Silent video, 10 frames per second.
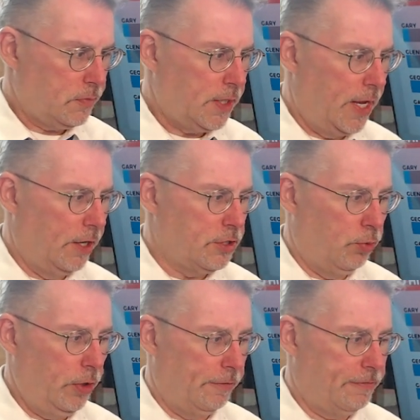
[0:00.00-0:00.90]
and it's
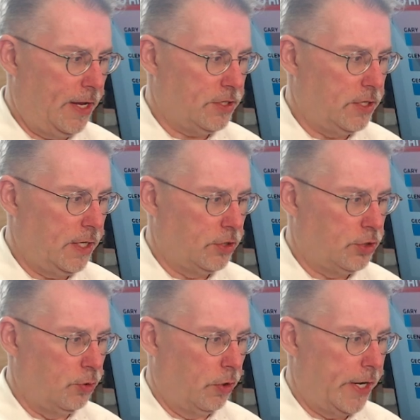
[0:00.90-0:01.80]
a really fascinating
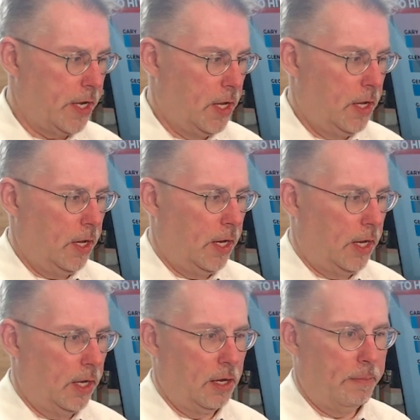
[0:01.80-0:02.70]
story
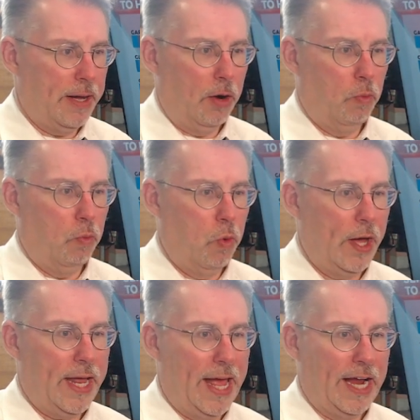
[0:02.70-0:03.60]
about
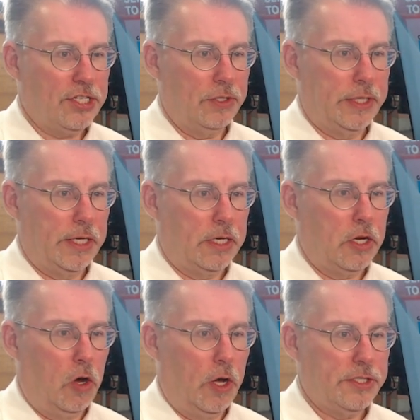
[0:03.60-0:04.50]
what actually
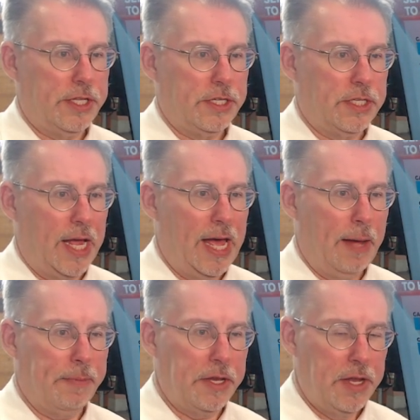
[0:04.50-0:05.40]
caused this to
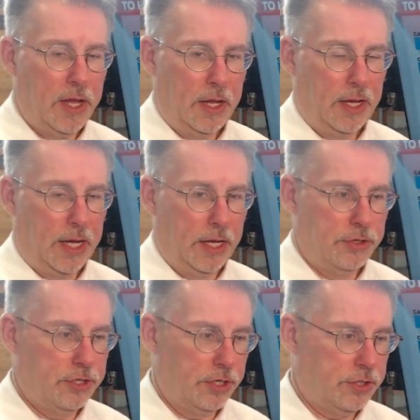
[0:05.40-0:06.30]
happen,
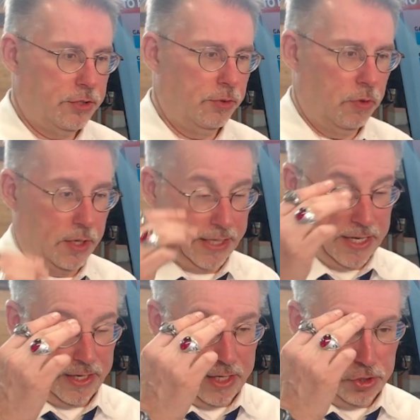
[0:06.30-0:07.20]
just to,
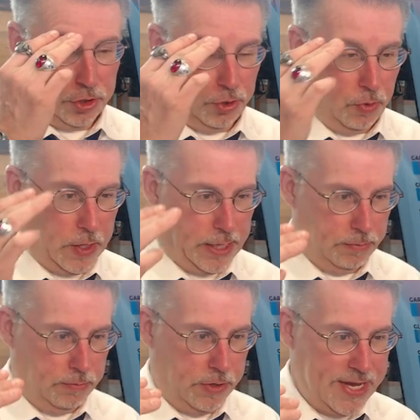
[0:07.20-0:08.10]
again, issue
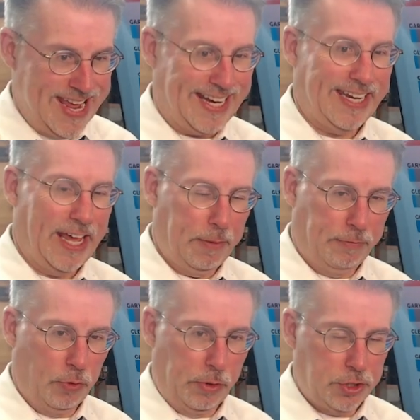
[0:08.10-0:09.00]
a
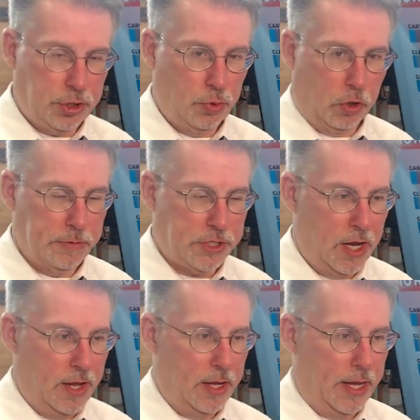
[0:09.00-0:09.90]
nickname for the storms.
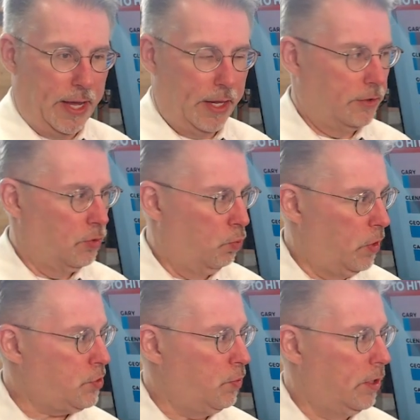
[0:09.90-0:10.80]
And
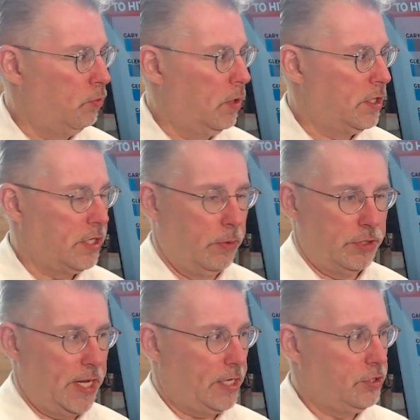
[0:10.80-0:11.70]
which one was it? It
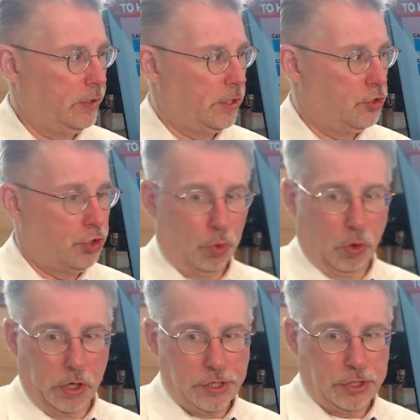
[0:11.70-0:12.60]
was actually
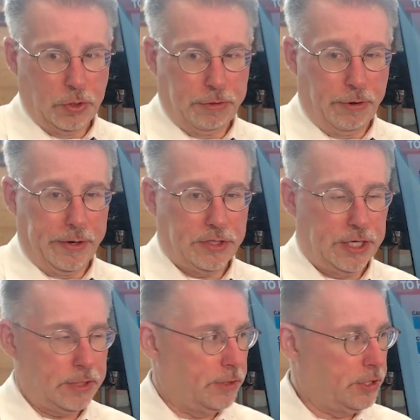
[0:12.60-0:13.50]
George. So
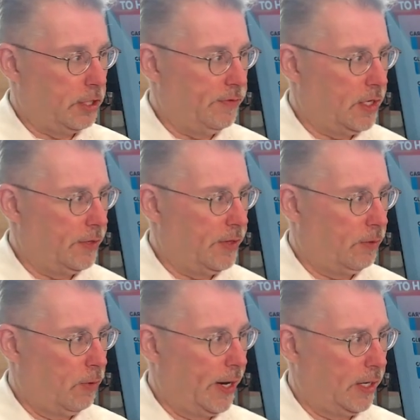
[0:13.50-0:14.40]
36% of you got
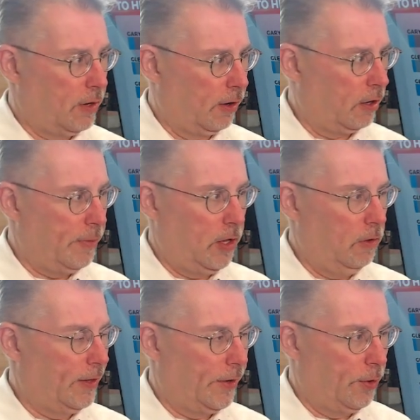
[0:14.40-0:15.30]
that right.
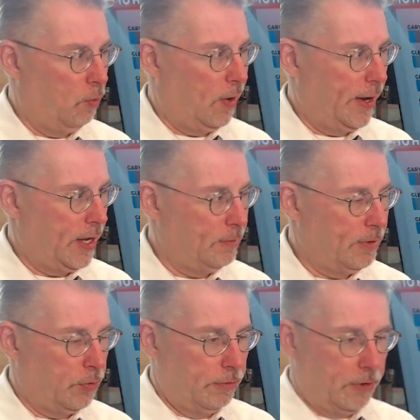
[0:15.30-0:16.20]
Gargamel, I don't know why
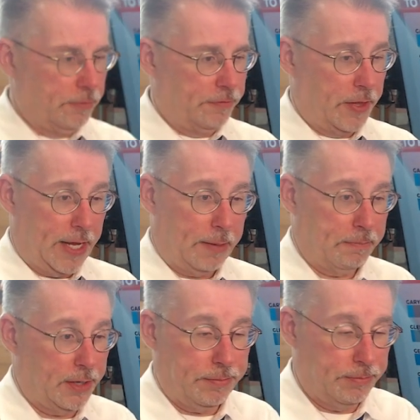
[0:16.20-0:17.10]
anybody would vote for
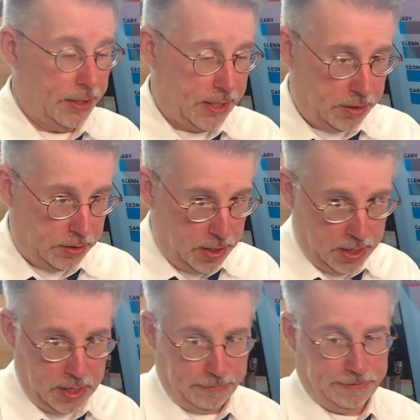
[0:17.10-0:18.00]
that, but again,
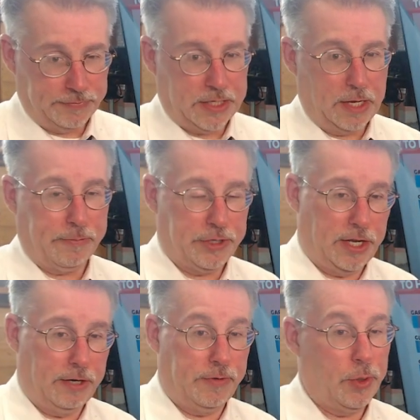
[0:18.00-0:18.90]

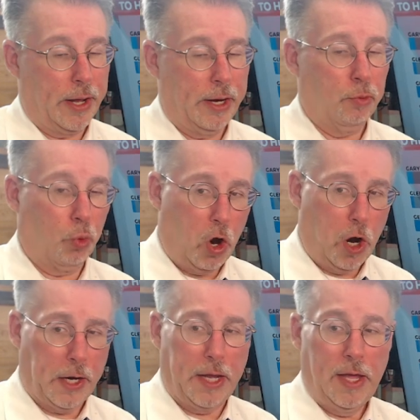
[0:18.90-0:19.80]
58% of you got it
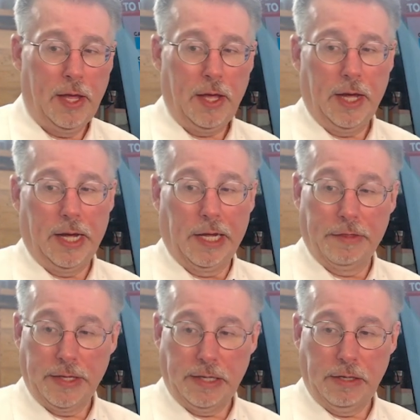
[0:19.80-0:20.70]
wrong.
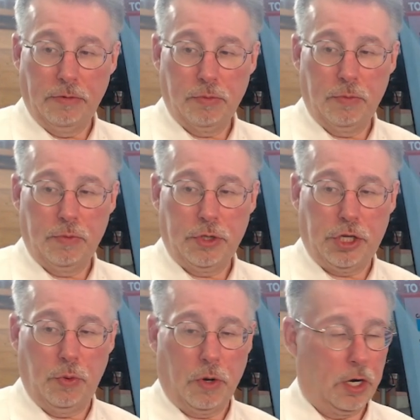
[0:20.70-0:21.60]
The
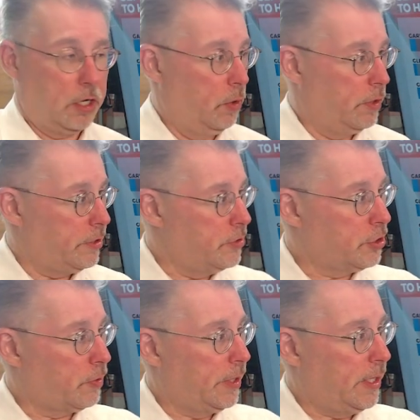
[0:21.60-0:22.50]
QR code on your
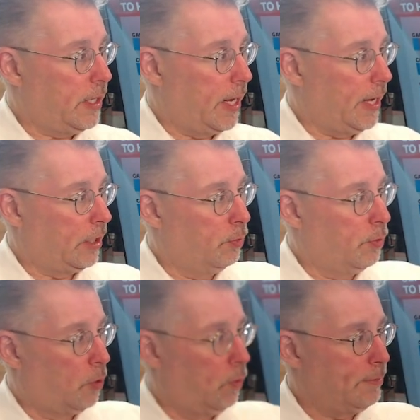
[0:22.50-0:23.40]
screen, and go
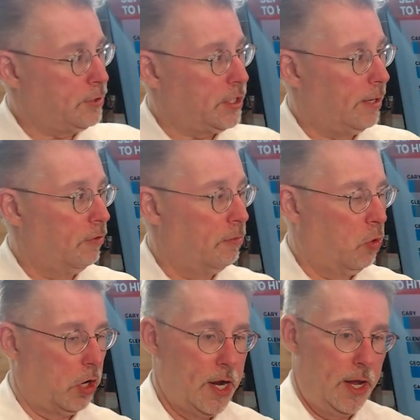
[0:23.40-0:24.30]
to our website for
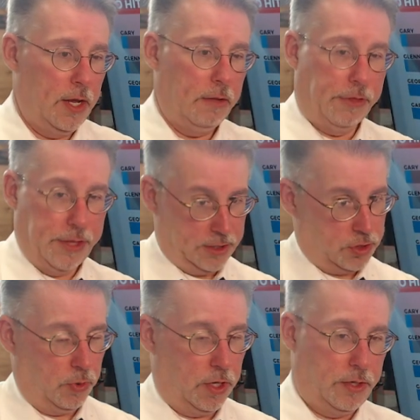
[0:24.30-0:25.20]
more.
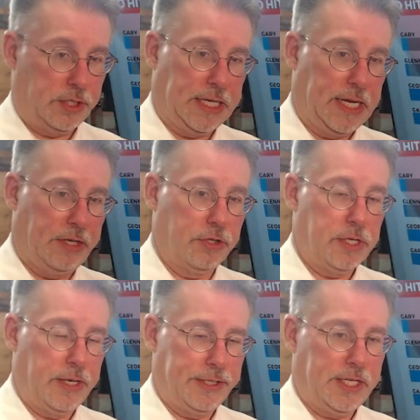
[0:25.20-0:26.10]
This was, again,
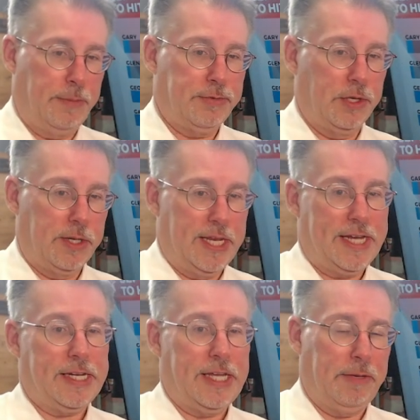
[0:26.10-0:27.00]
just an attempt to
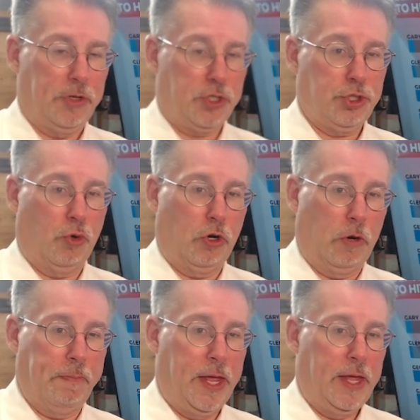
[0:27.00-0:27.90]
nickname a
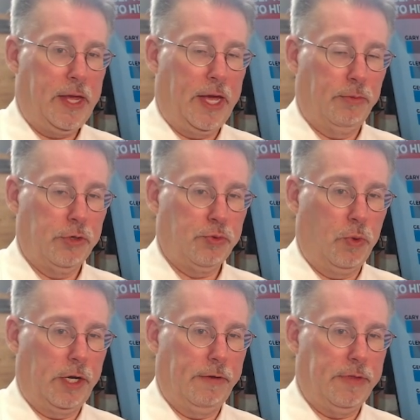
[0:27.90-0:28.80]
storm, and it was
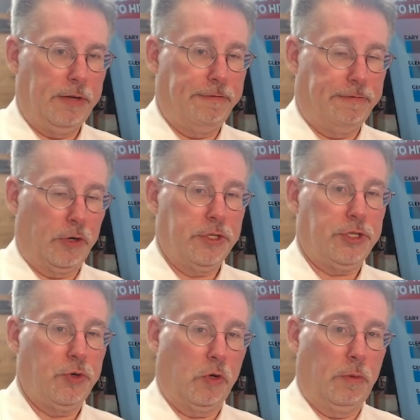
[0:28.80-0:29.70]
one of the
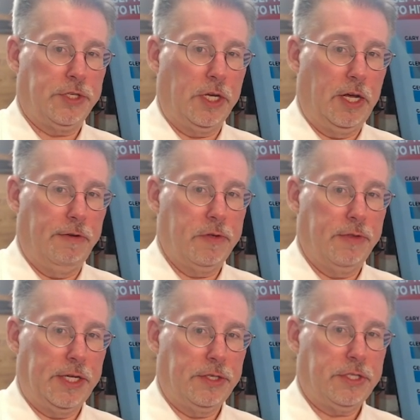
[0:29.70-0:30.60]
first storms
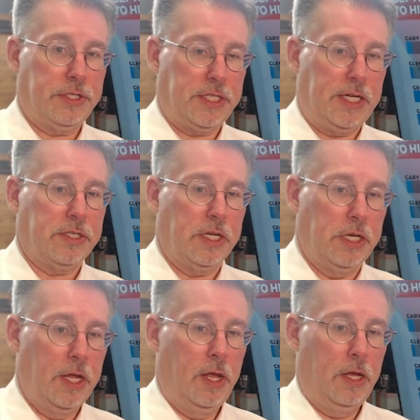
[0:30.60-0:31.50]
of the
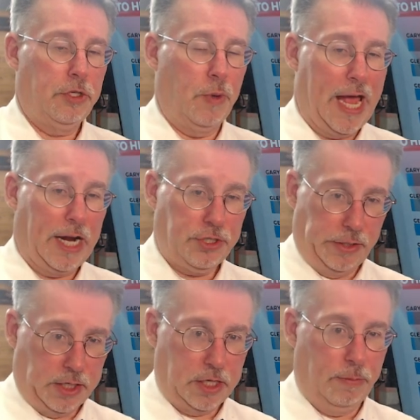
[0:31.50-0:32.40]
season to
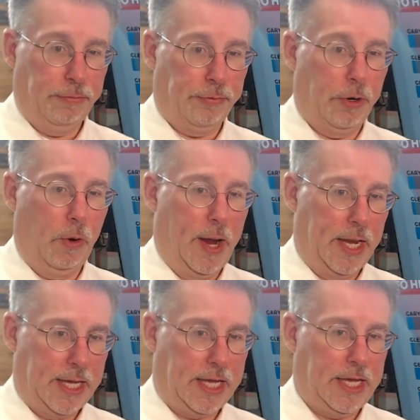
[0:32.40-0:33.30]
actually come through
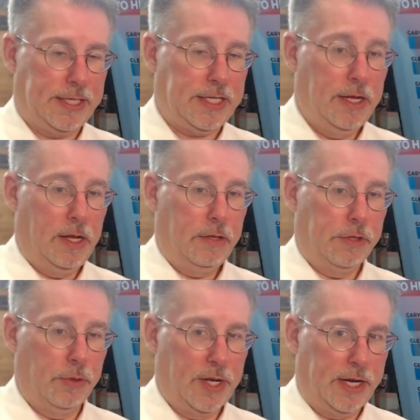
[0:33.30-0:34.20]
and hit
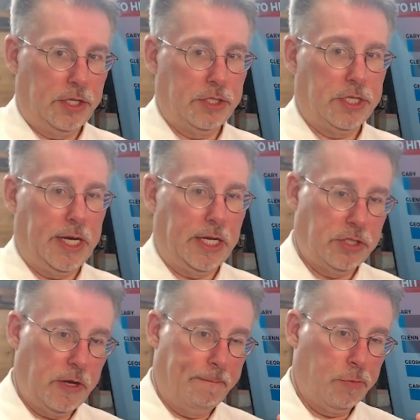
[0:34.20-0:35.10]
the United
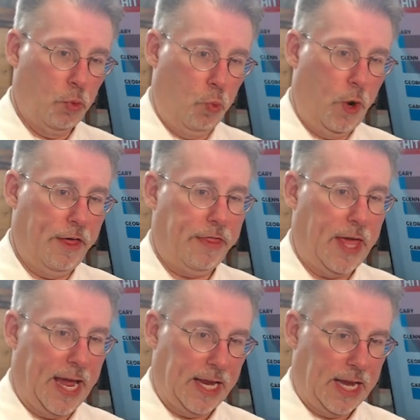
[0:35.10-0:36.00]
States with
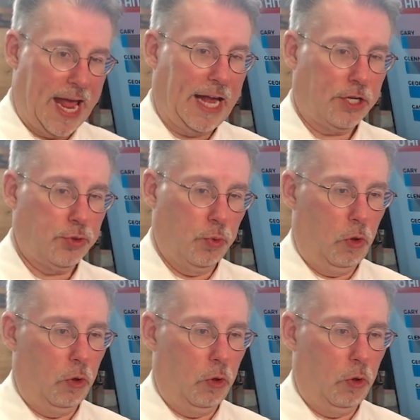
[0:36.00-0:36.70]
an actual